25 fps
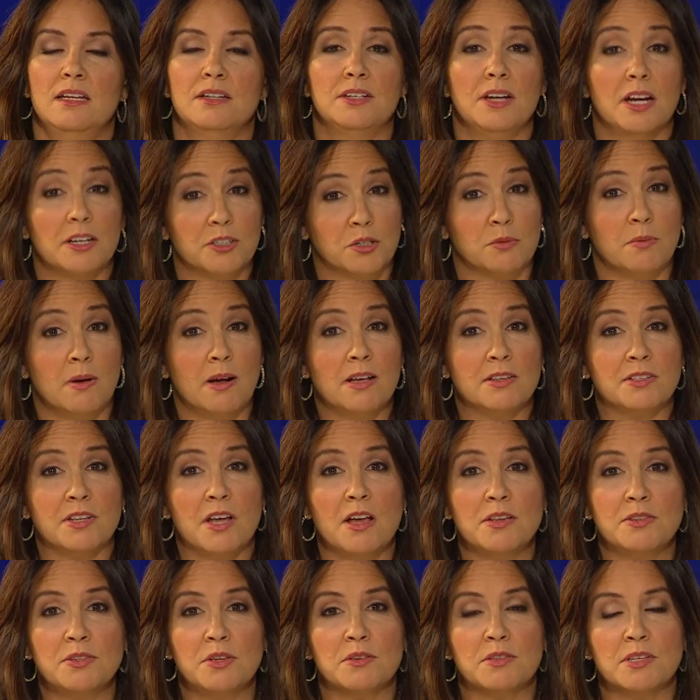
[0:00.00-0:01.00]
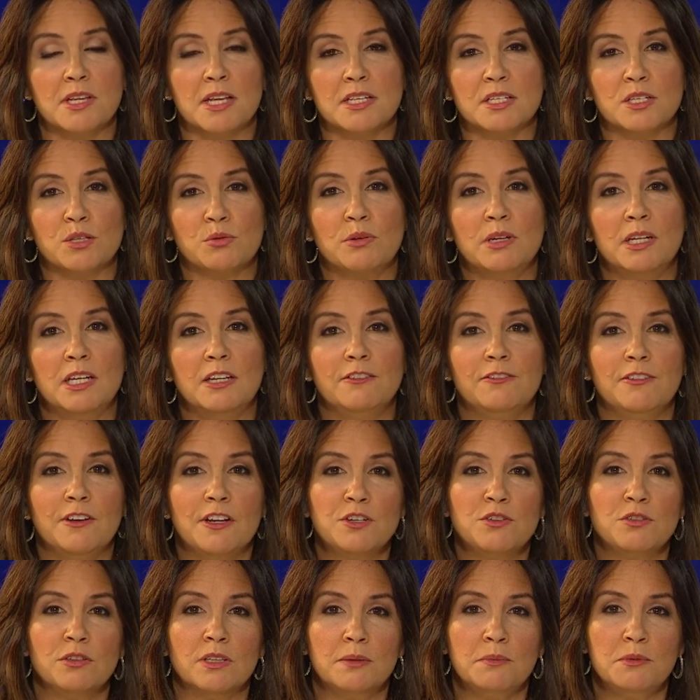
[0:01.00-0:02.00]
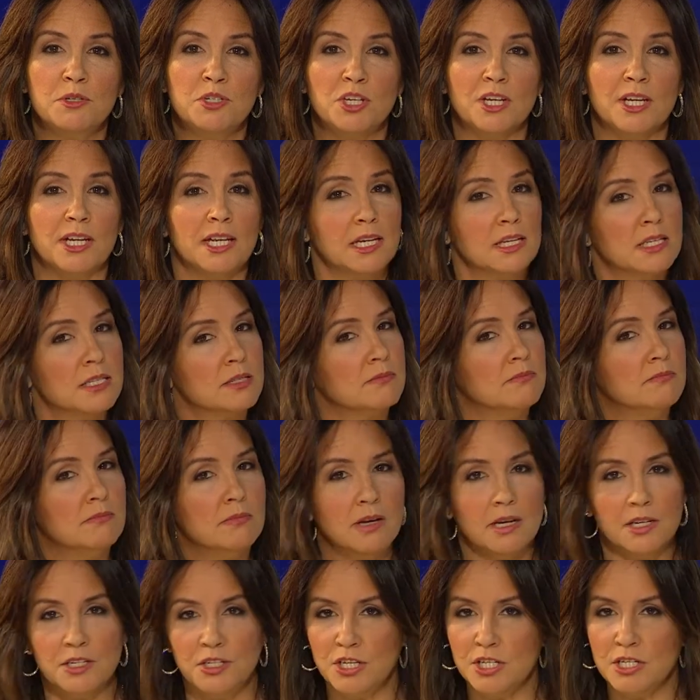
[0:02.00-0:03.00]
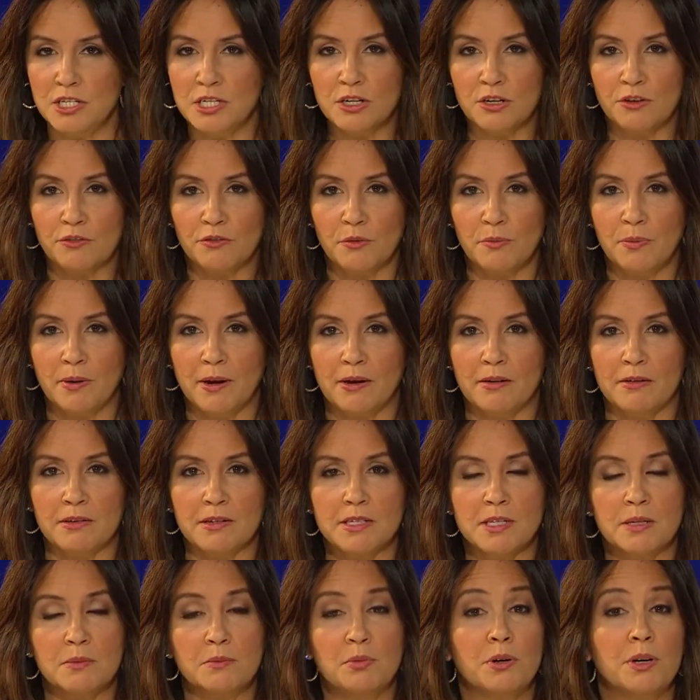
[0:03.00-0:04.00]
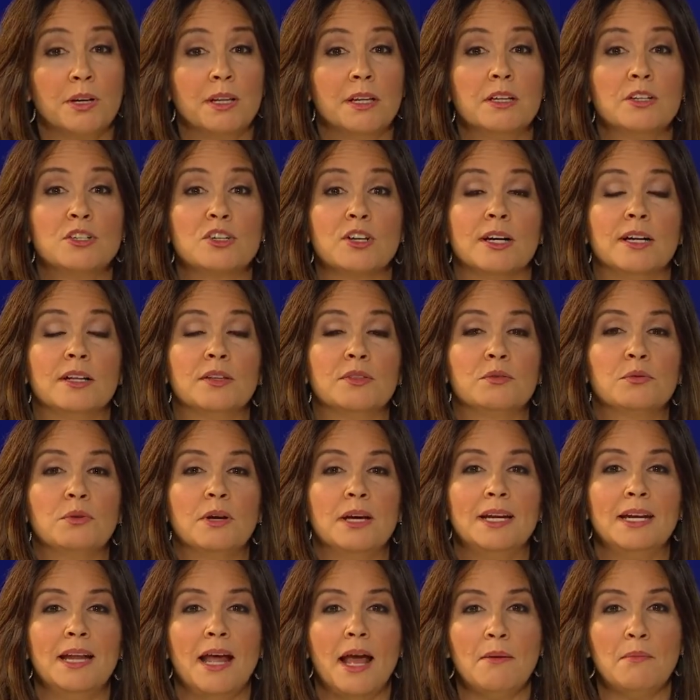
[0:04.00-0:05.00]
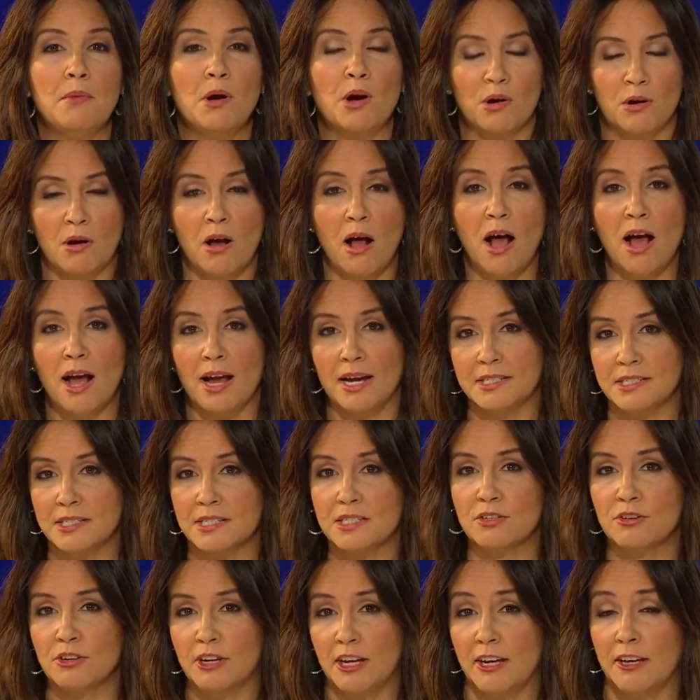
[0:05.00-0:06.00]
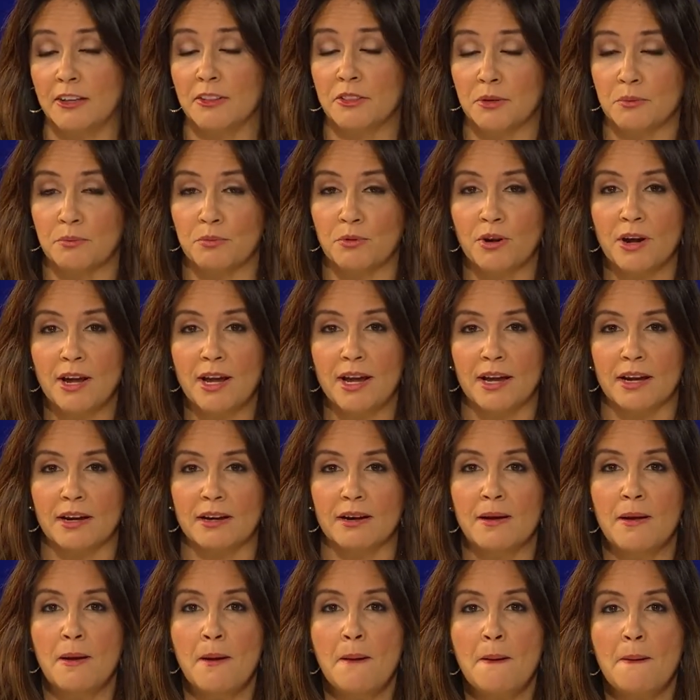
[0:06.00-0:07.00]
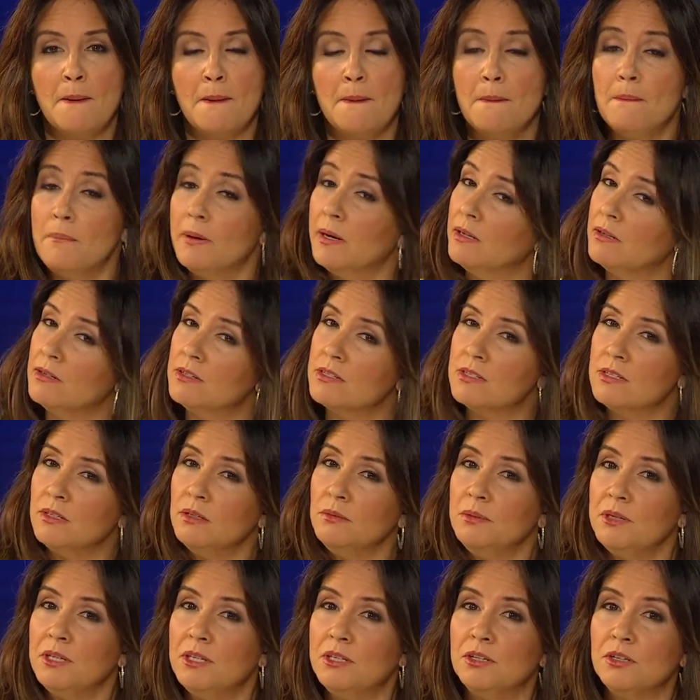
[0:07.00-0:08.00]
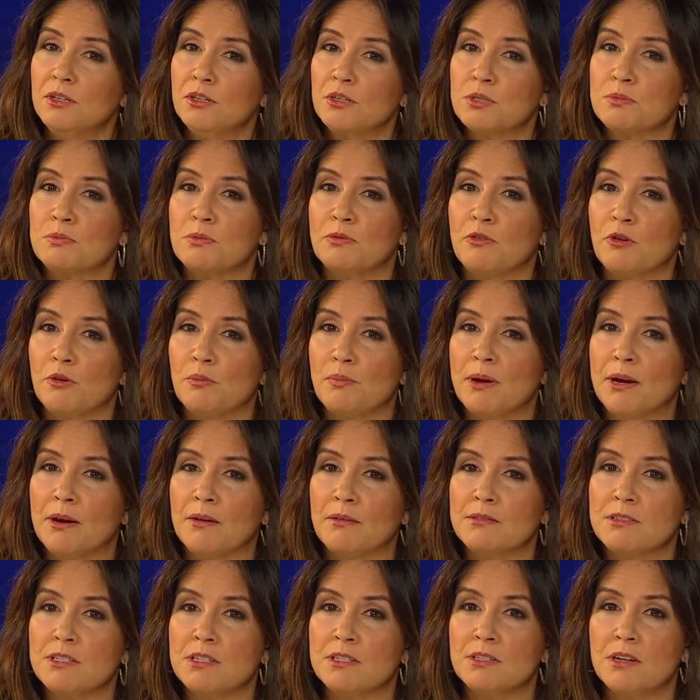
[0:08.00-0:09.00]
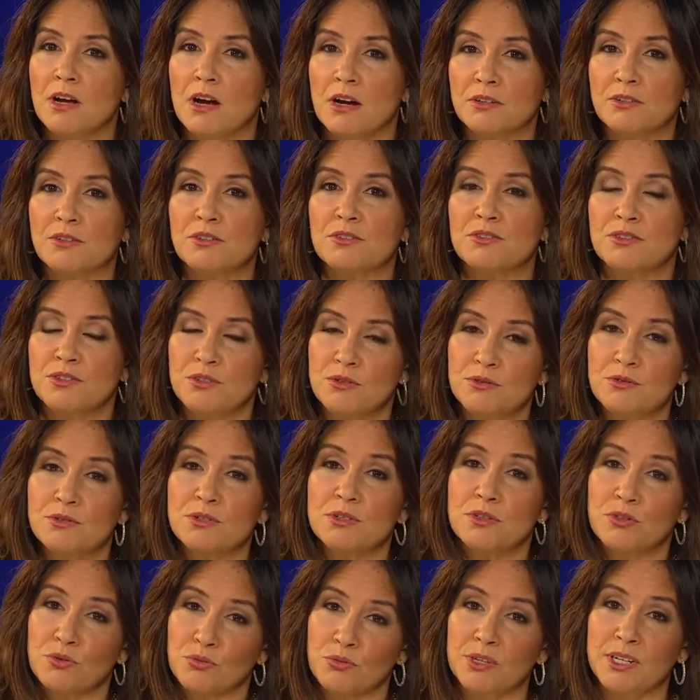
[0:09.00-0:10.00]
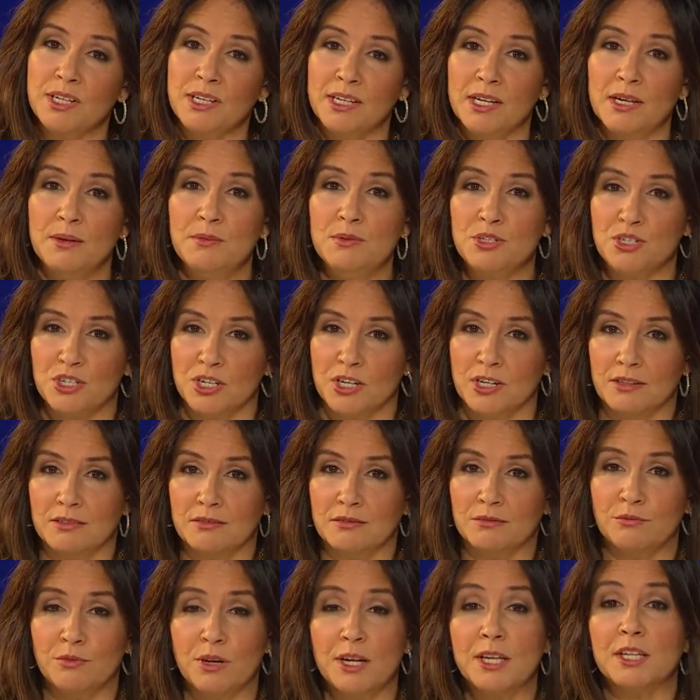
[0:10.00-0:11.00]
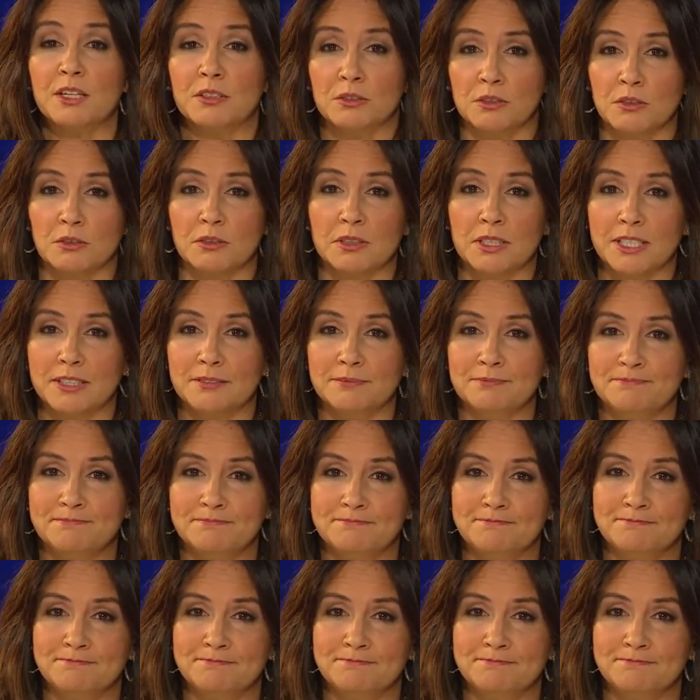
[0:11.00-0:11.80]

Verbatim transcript: Dr. Miles also says 3D facial imaging is much easier for parents than putting a child through an MRI to scan the brain. But it could still be years before parents and doctors use 3D imaging regularly.